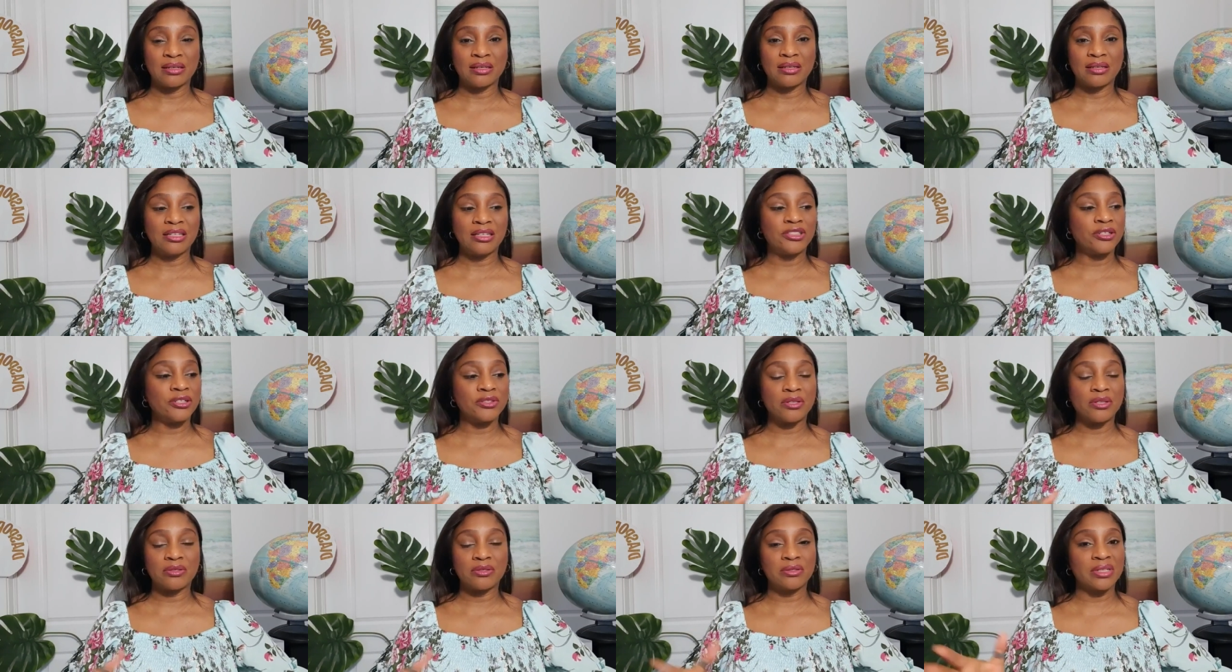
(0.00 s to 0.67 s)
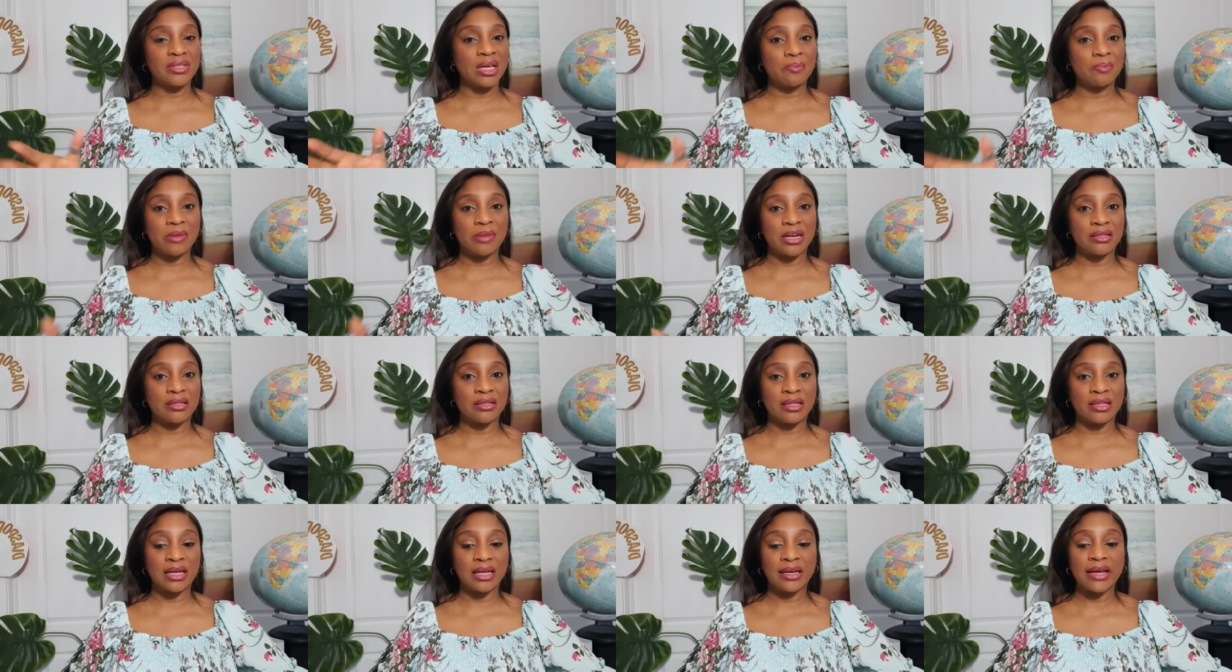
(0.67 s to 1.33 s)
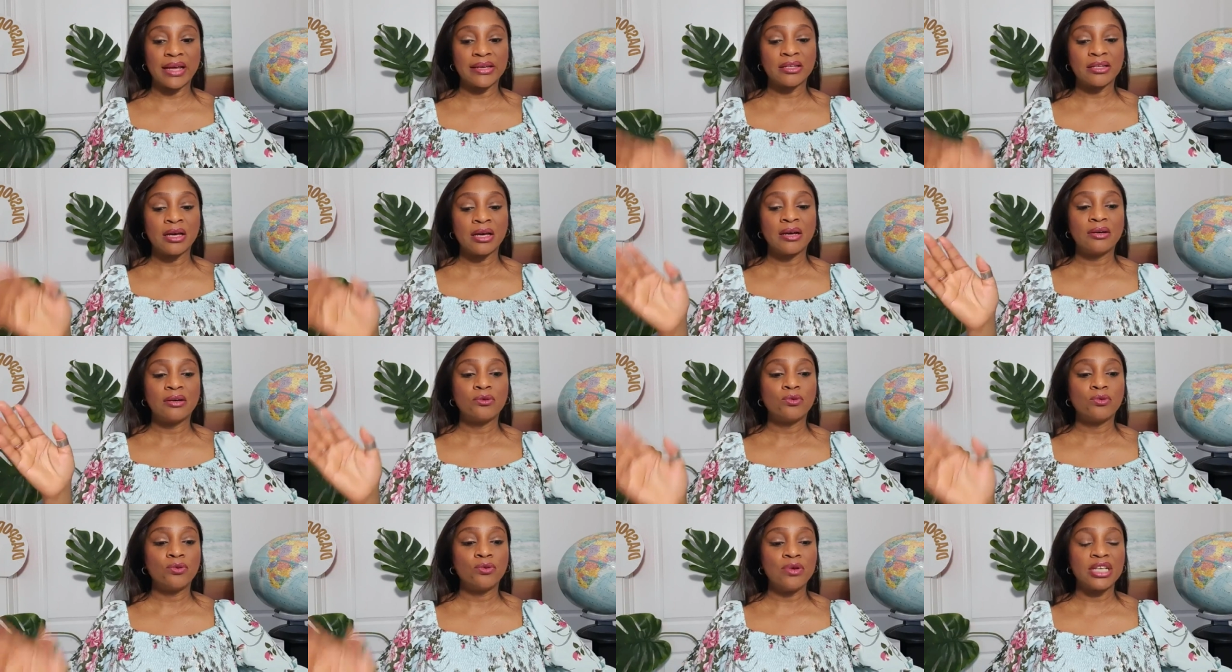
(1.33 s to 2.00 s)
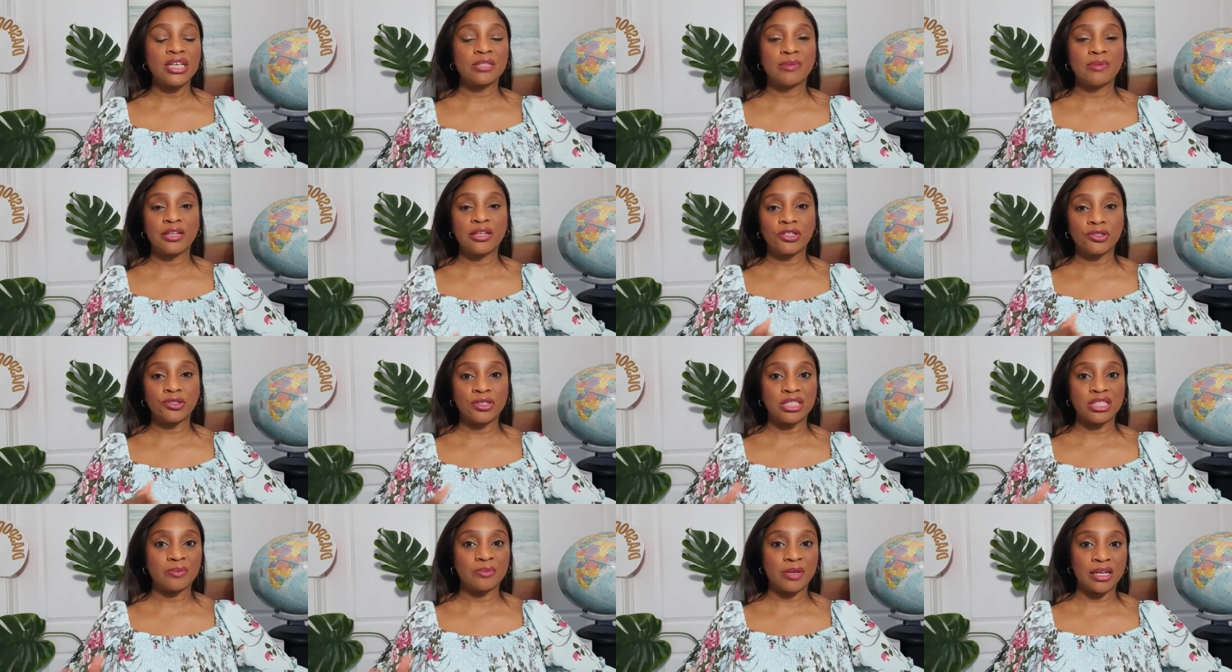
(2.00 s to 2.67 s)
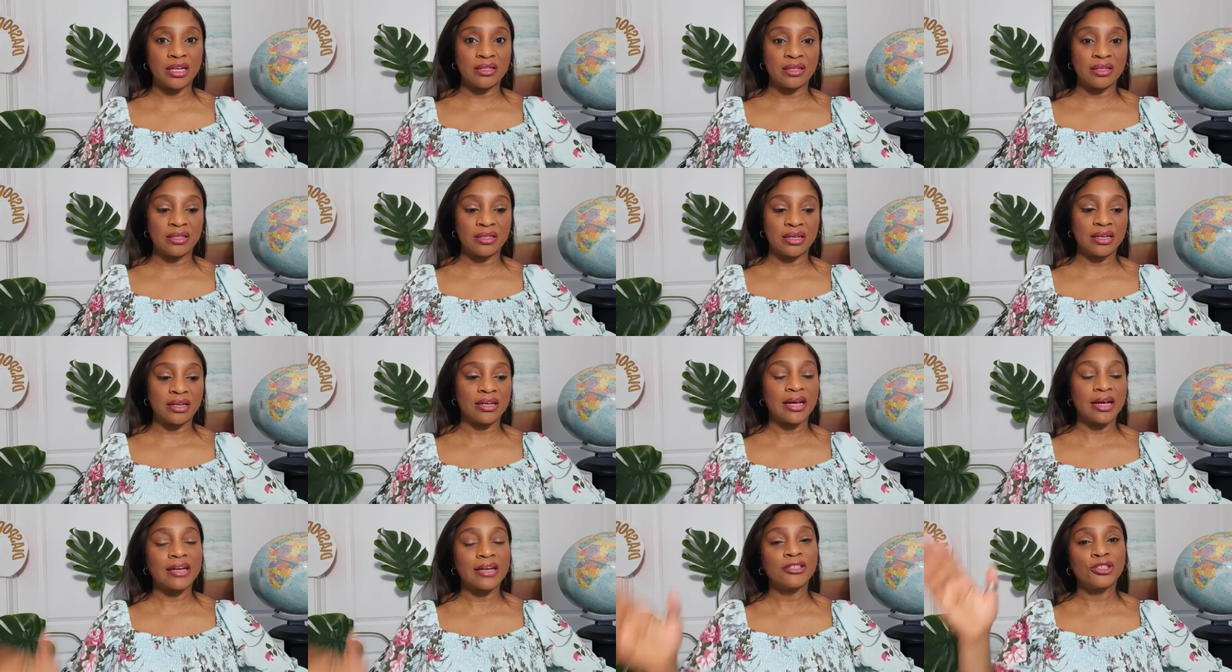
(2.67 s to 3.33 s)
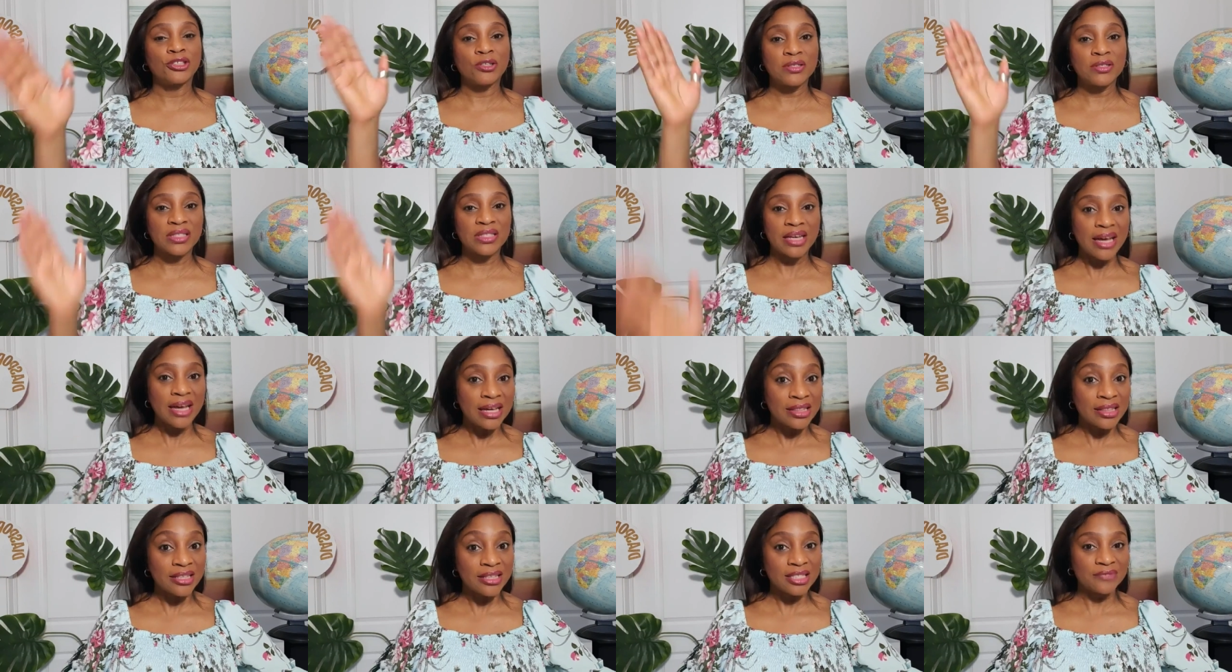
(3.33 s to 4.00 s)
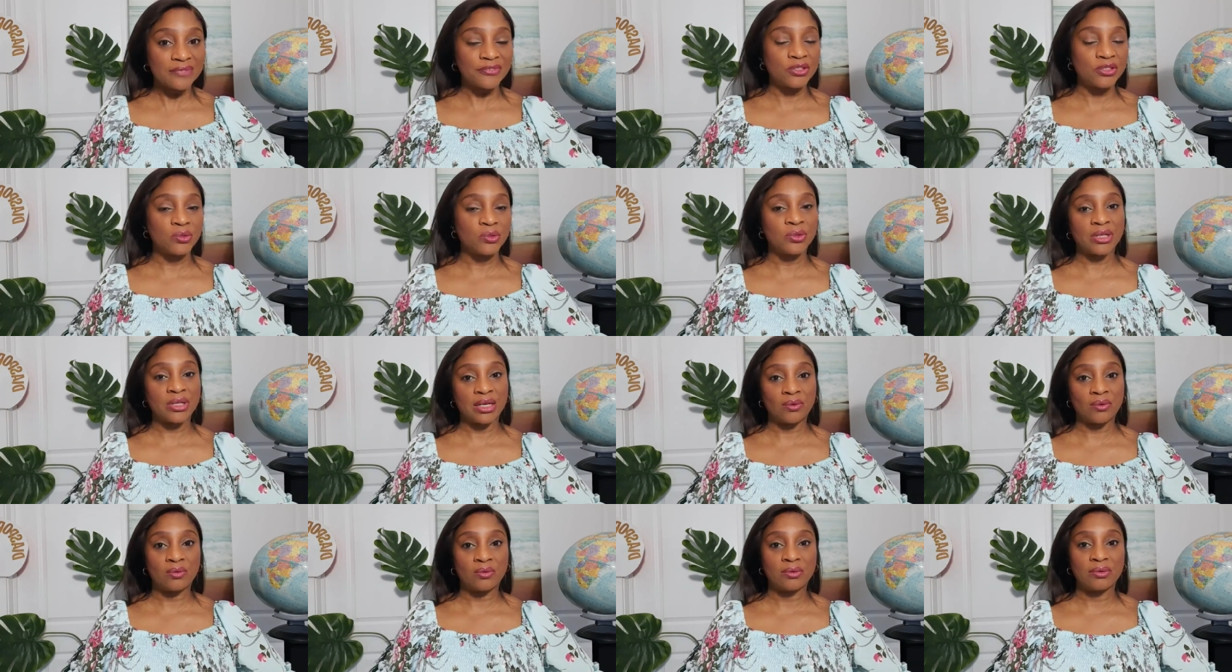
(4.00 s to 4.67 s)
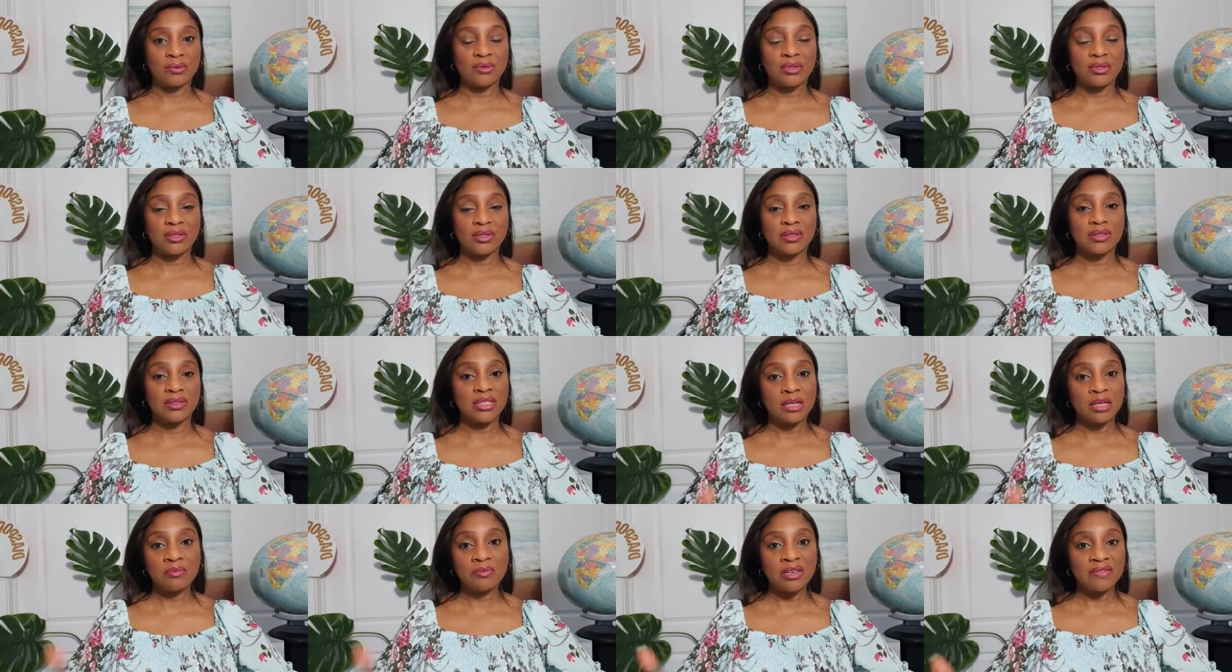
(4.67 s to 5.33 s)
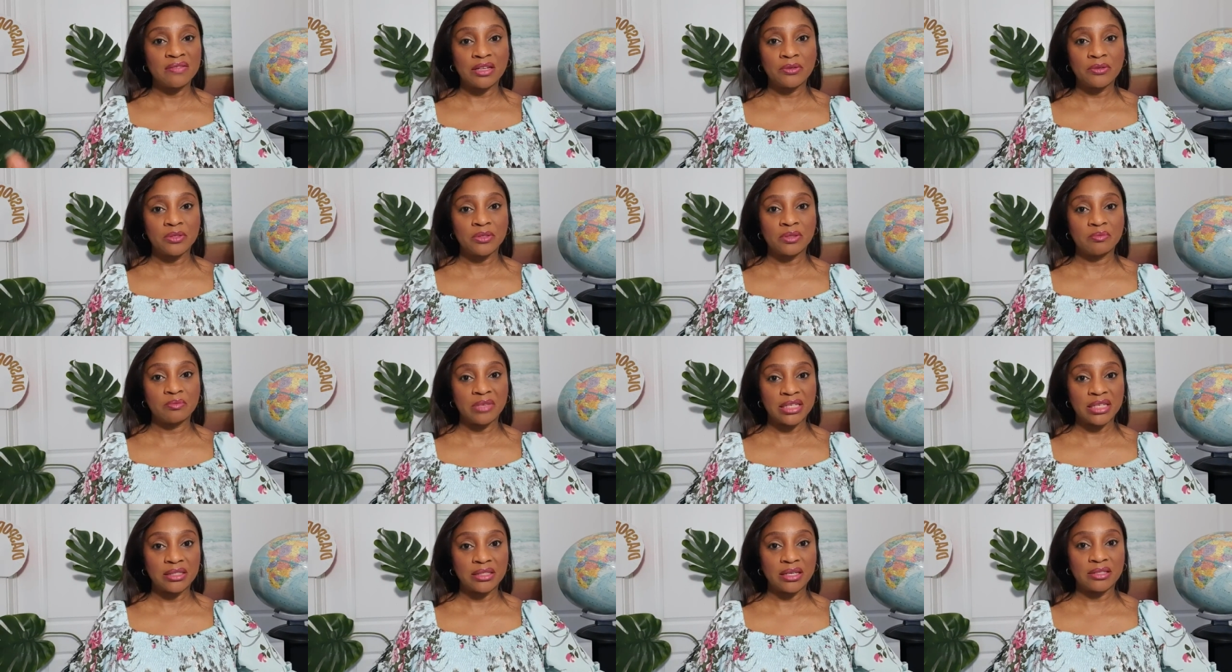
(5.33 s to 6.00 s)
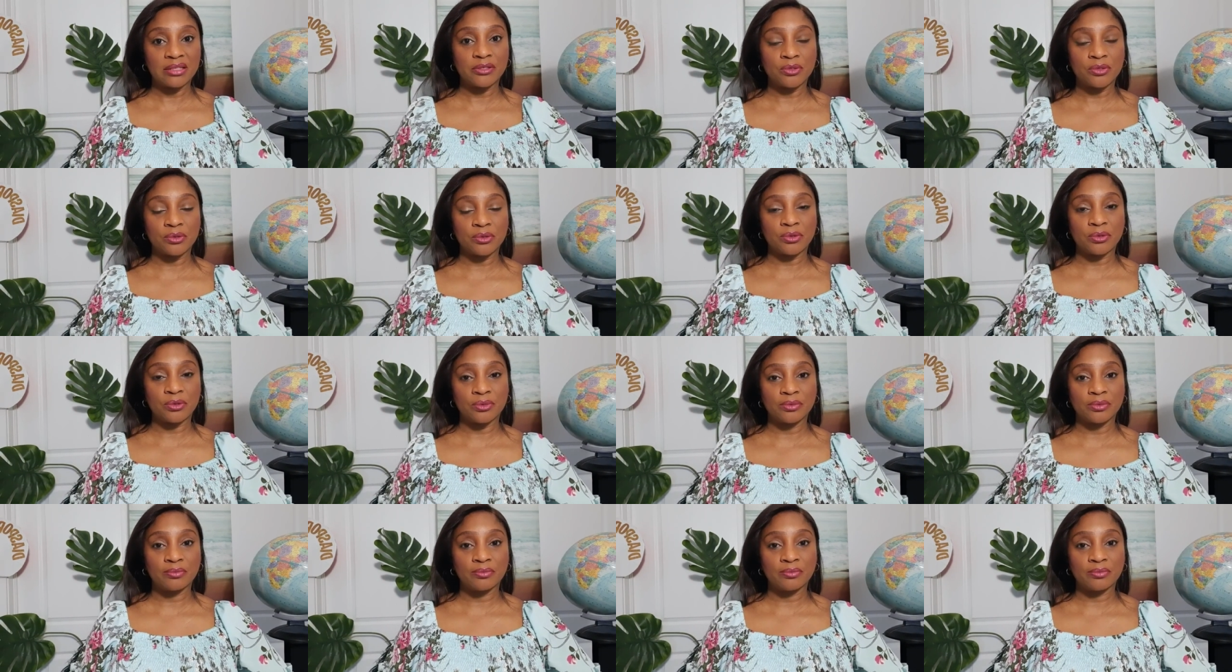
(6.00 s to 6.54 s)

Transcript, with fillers: It just doesn't get better than that. Like, no explanation is better than that. And I can just end this video now. Tell me if that doesn't make sense to you.